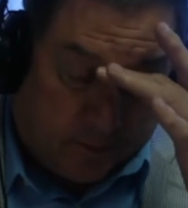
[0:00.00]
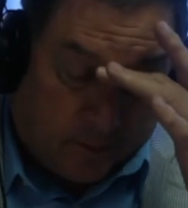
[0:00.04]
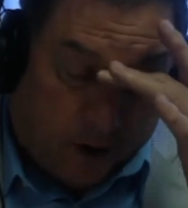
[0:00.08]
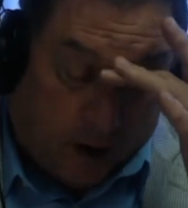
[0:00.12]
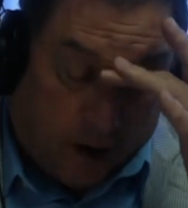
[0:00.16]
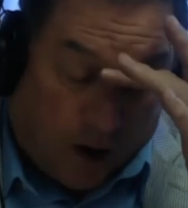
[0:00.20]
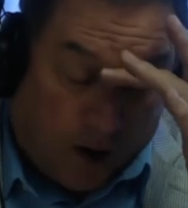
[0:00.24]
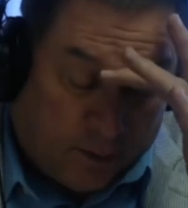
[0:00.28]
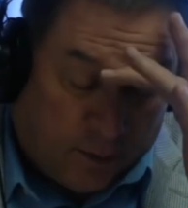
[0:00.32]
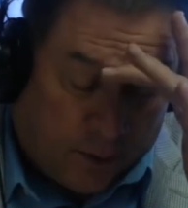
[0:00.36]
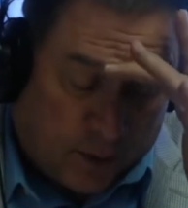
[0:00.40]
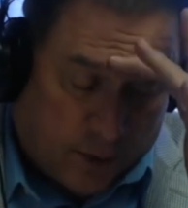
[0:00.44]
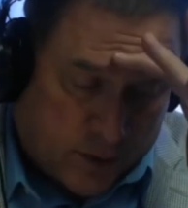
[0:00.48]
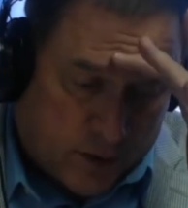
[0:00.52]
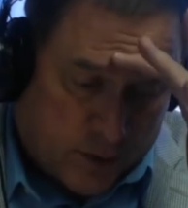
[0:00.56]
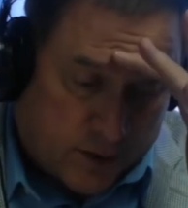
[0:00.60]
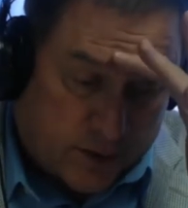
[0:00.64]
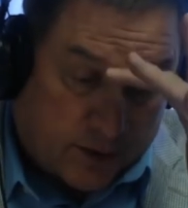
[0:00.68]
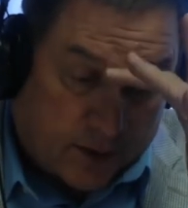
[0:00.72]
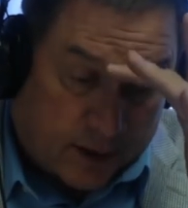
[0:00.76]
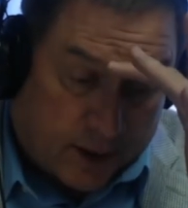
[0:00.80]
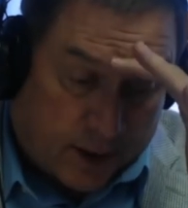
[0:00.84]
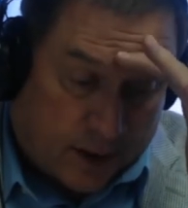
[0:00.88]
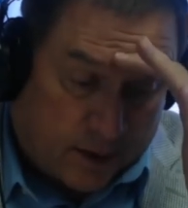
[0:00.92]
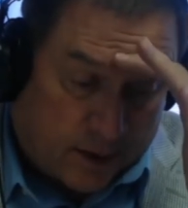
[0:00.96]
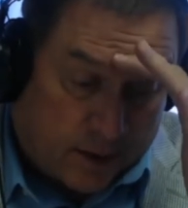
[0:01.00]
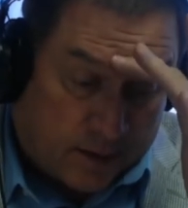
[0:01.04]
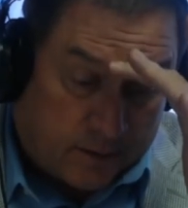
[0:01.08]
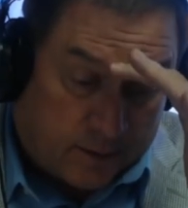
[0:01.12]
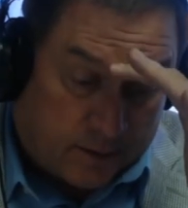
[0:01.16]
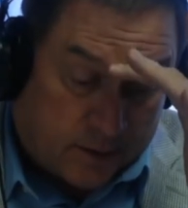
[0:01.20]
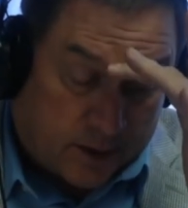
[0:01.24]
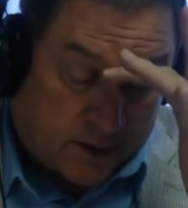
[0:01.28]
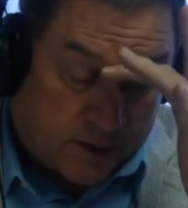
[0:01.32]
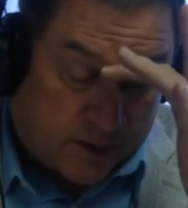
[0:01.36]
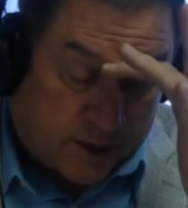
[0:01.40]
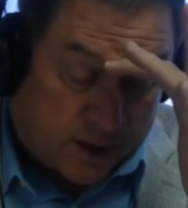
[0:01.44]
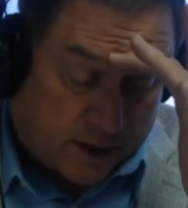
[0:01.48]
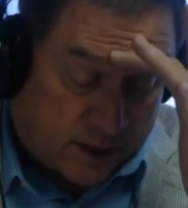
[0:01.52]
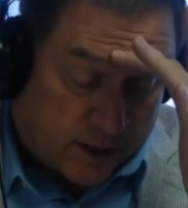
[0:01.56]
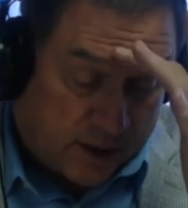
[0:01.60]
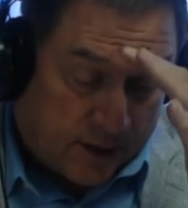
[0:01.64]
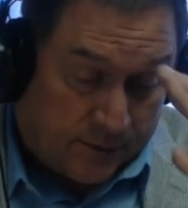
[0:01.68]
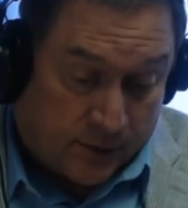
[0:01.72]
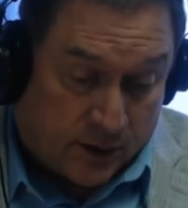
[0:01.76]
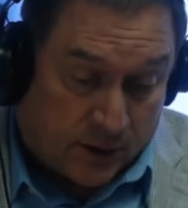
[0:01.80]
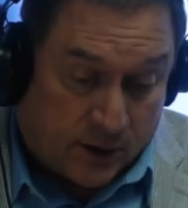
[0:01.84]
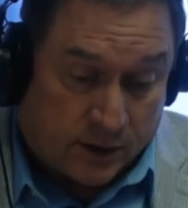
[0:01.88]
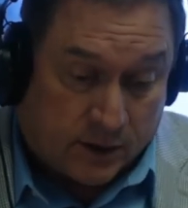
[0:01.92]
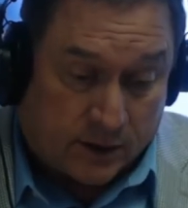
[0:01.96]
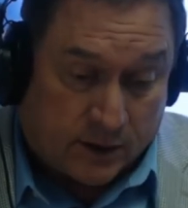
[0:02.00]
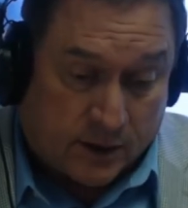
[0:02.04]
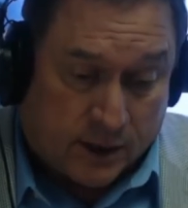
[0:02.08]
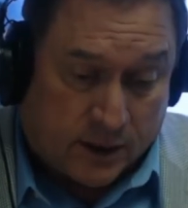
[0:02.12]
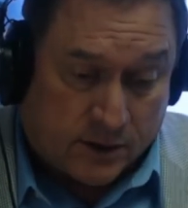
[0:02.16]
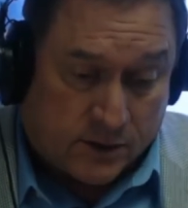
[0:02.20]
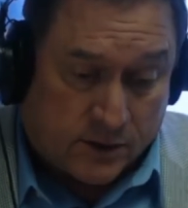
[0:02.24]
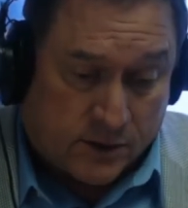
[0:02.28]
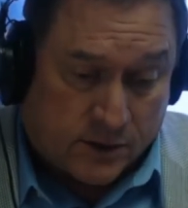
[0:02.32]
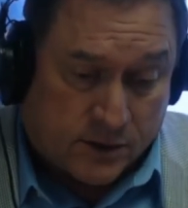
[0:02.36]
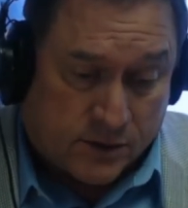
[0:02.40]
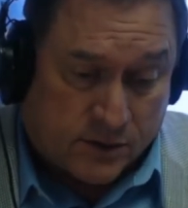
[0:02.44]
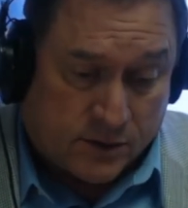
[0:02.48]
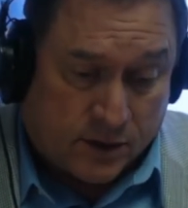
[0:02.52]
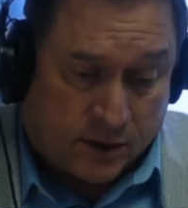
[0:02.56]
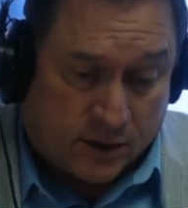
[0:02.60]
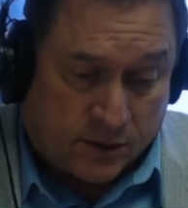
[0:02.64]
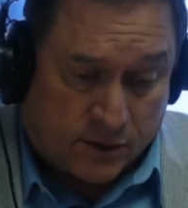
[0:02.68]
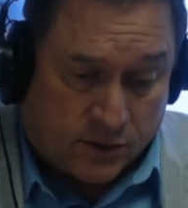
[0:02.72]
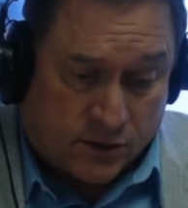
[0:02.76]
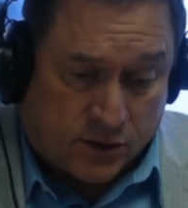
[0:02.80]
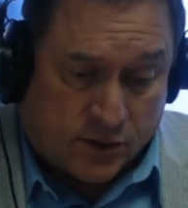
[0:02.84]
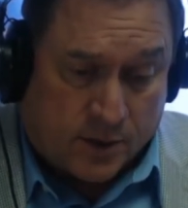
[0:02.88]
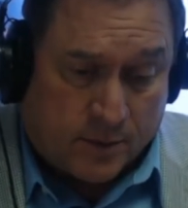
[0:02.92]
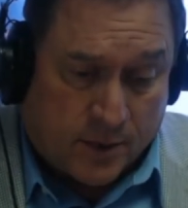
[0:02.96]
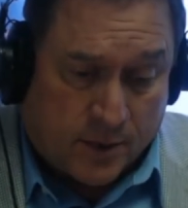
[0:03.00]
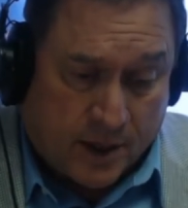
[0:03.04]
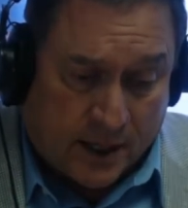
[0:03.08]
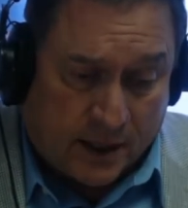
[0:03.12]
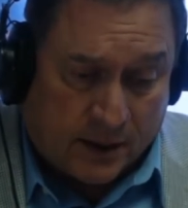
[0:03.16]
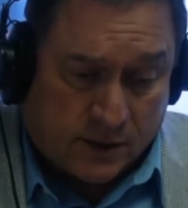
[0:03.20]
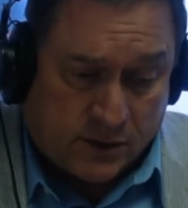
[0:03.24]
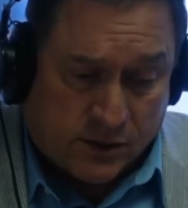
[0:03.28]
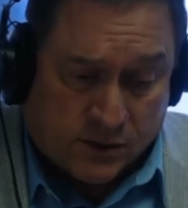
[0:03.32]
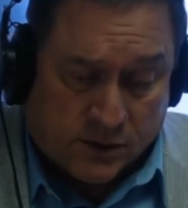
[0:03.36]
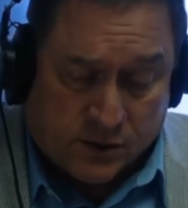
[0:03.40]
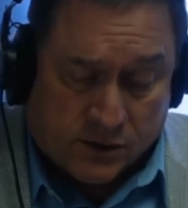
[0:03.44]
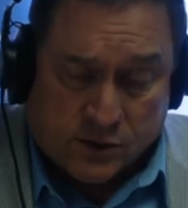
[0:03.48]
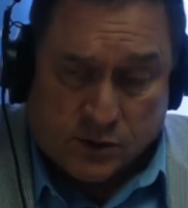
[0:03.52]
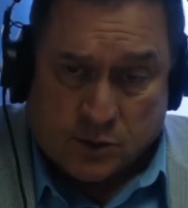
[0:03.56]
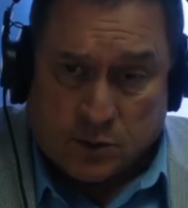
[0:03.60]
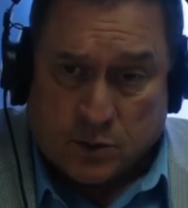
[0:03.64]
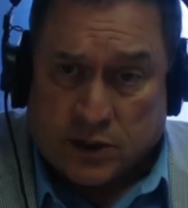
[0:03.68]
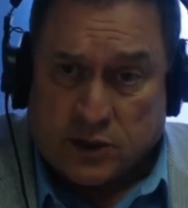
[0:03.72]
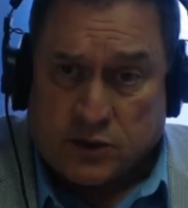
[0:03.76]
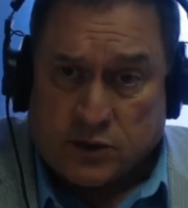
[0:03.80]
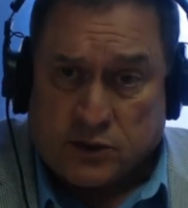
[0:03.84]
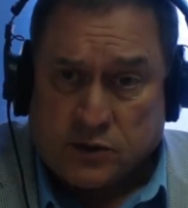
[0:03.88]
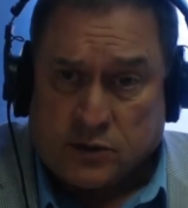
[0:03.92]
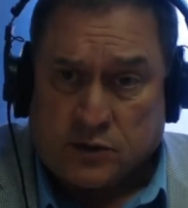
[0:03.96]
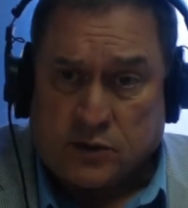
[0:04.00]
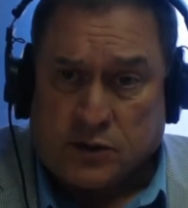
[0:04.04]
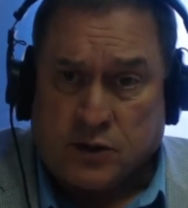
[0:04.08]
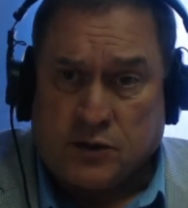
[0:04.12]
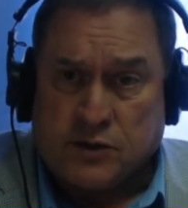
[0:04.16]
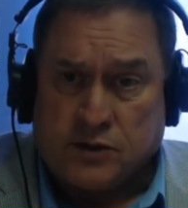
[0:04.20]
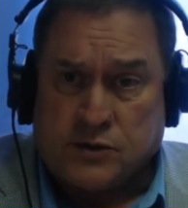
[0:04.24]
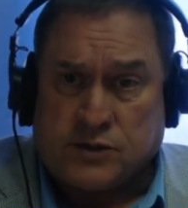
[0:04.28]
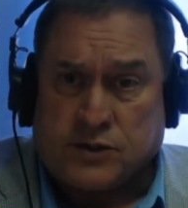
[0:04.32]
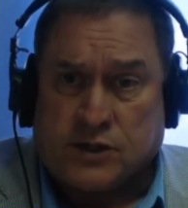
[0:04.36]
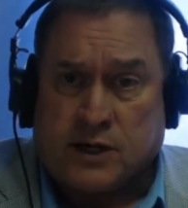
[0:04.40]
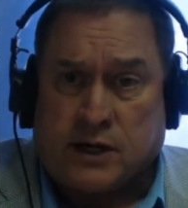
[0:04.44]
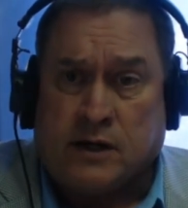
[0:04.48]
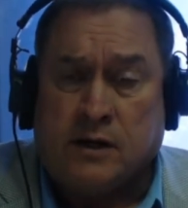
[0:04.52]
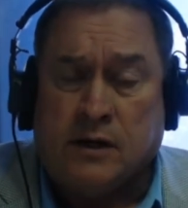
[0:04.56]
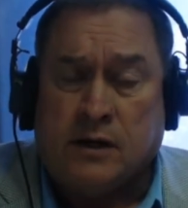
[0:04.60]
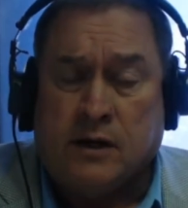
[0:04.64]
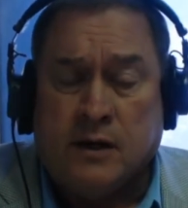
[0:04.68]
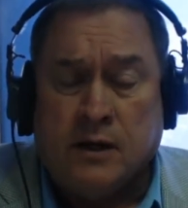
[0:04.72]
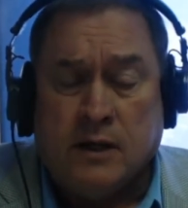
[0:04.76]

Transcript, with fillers: almost as significant as, as Jim Hansen's twenty-two years there,